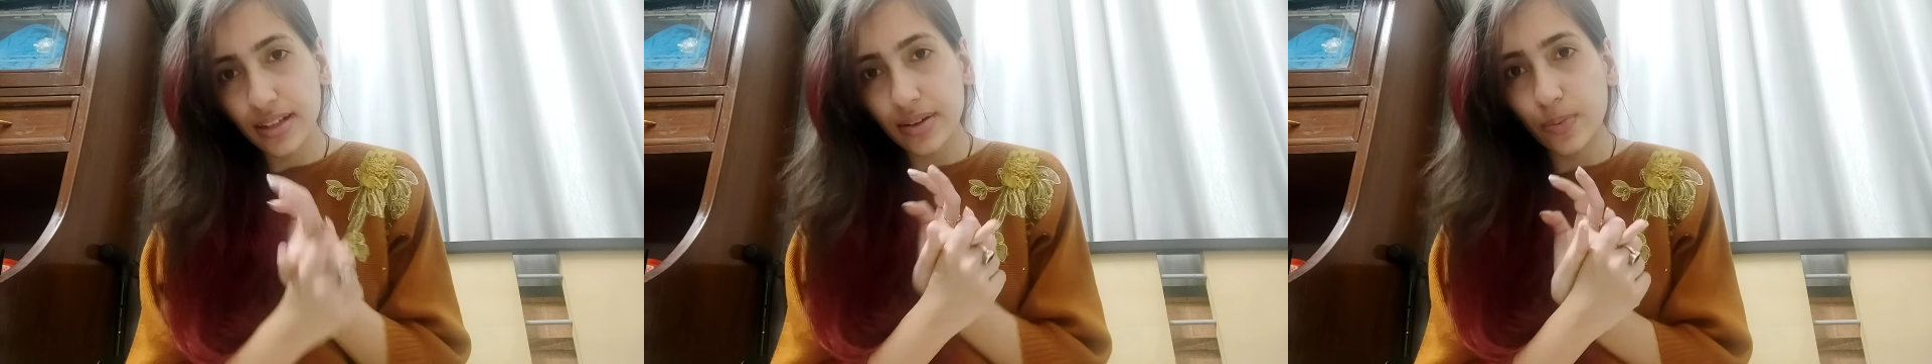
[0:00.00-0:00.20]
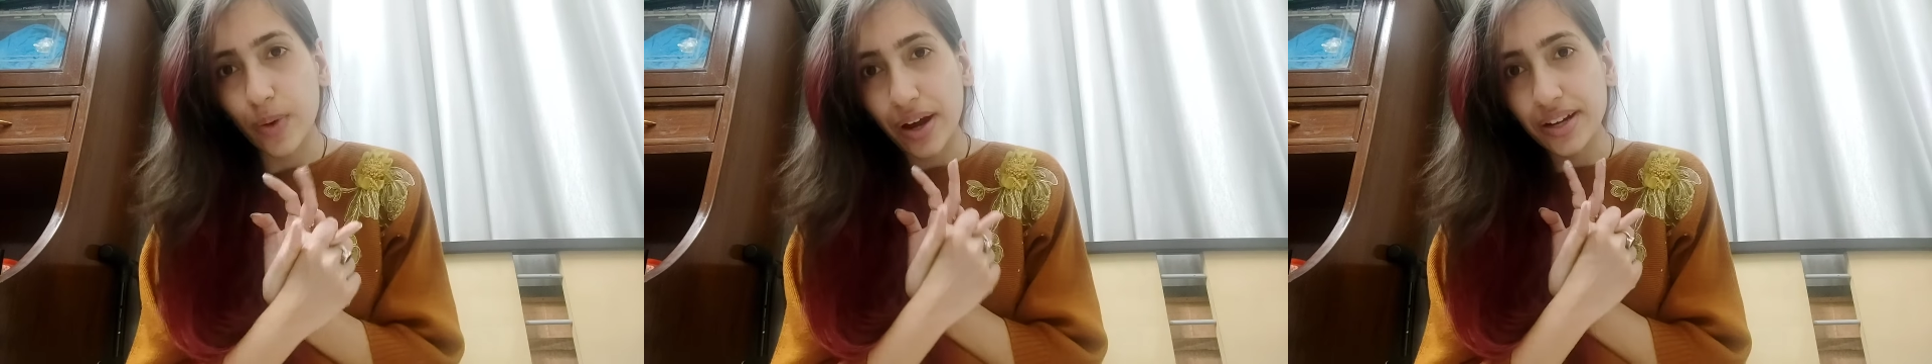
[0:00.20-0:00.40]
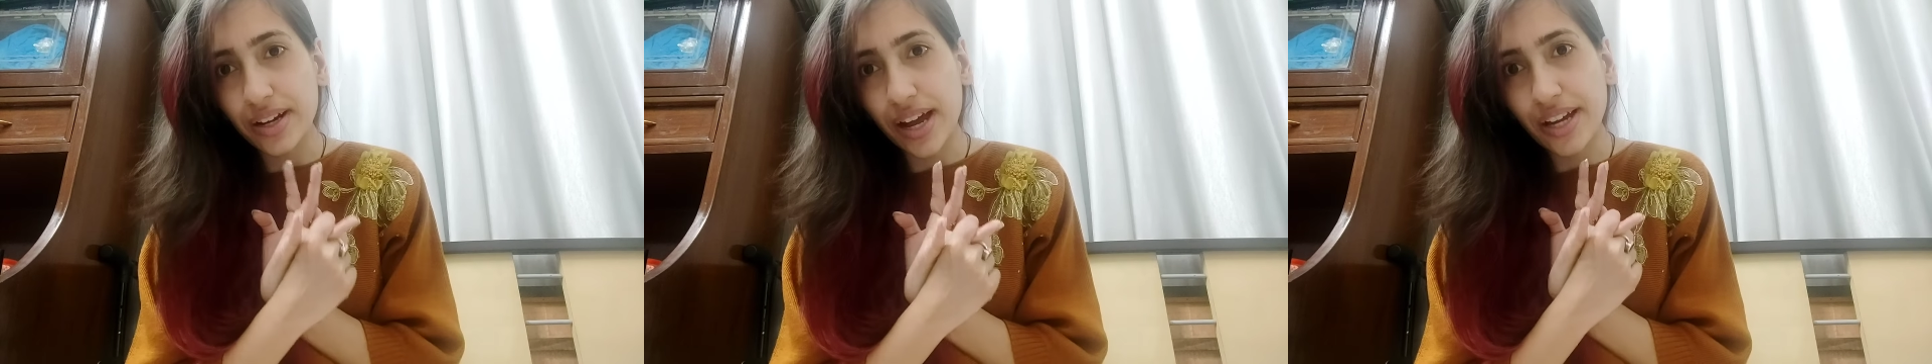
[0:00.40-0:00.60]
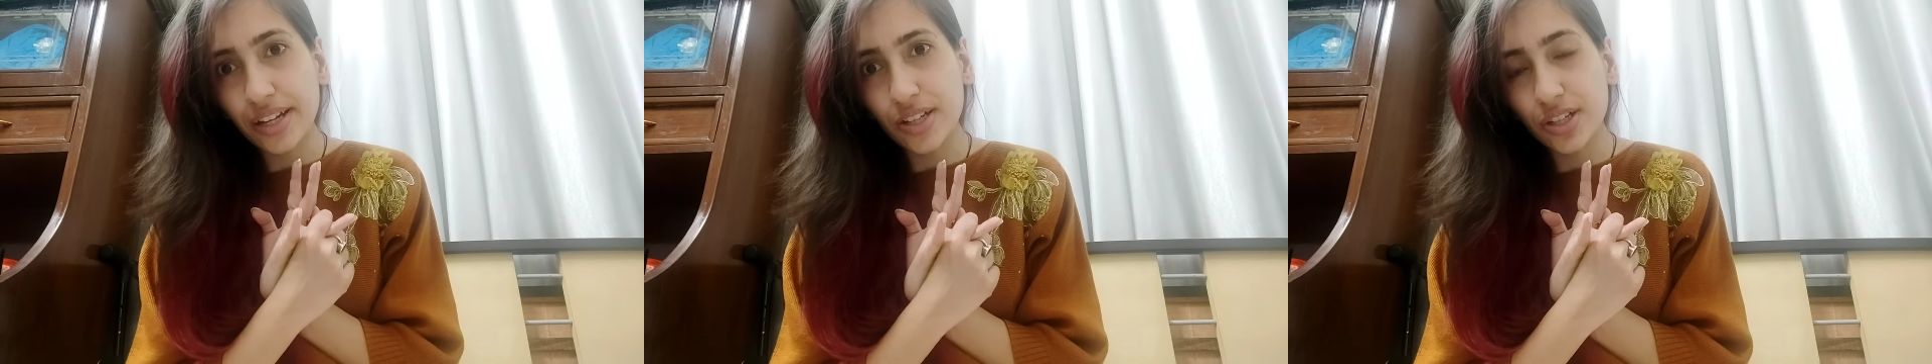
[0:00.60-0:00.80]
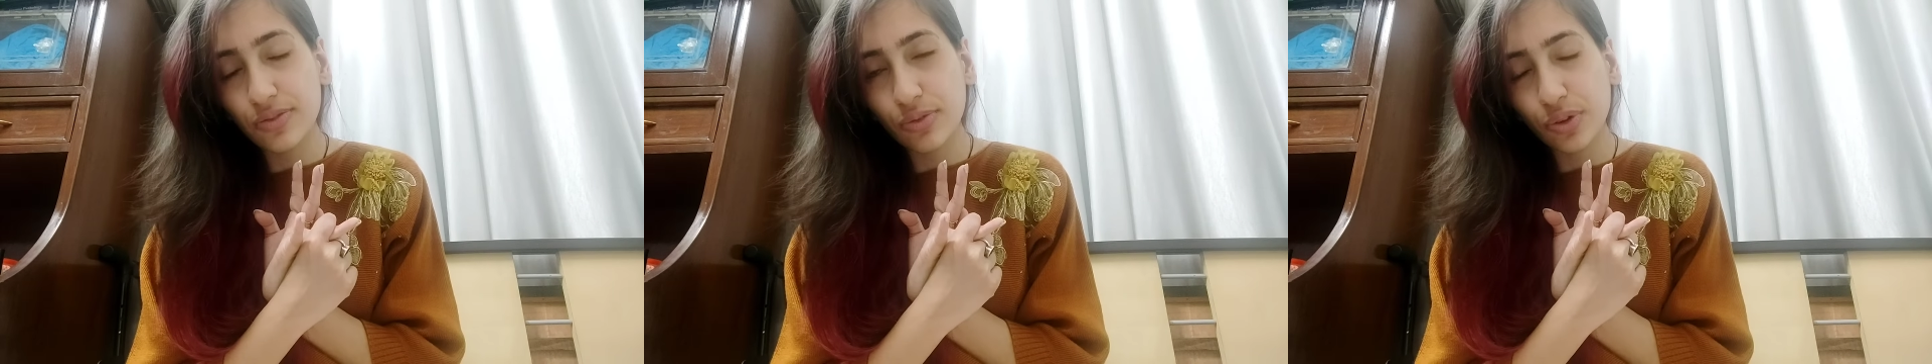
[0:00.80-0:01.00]
one
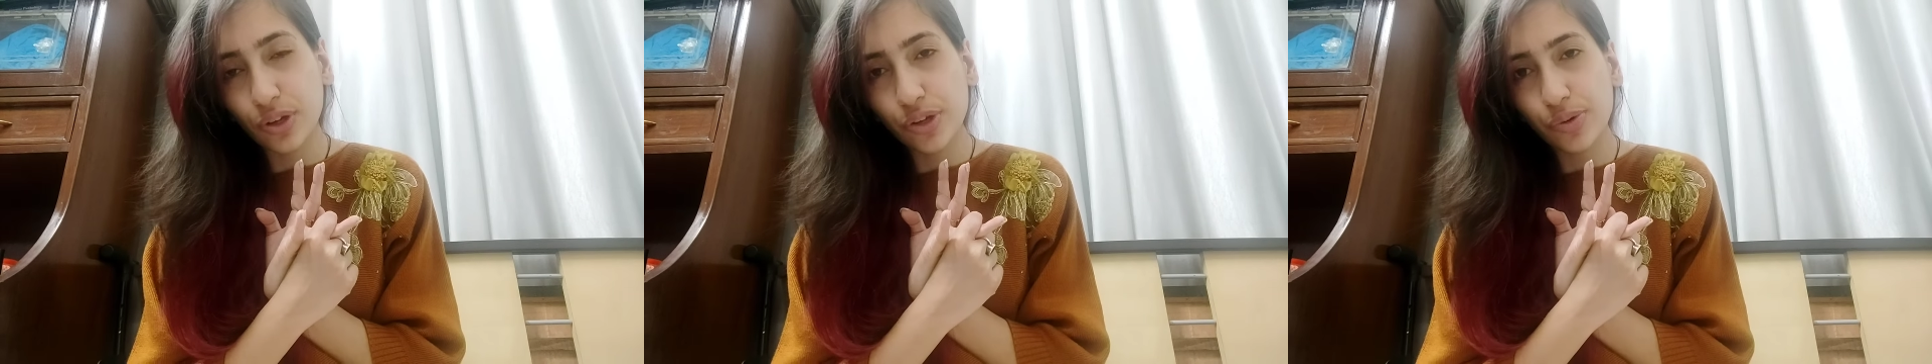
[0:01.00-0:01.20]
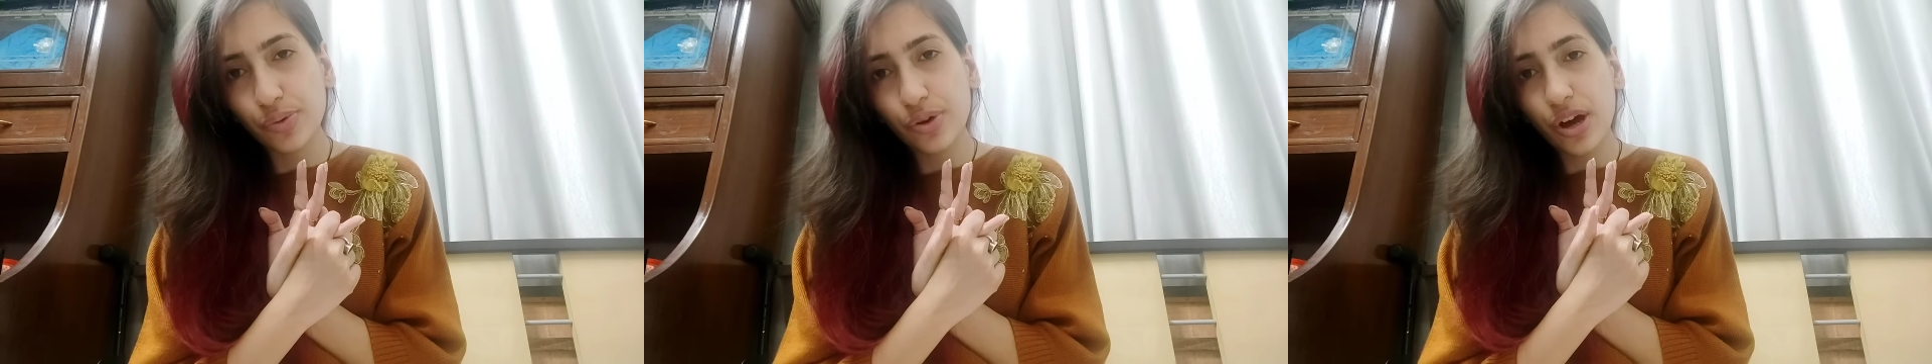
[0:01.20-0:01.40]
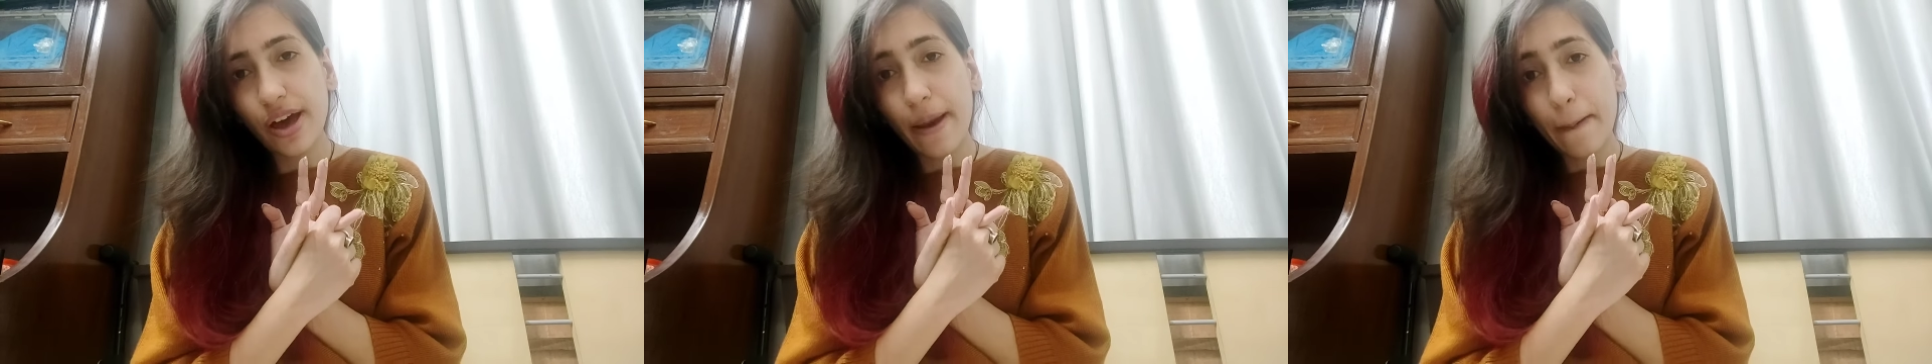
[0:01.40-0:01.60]
guidance for you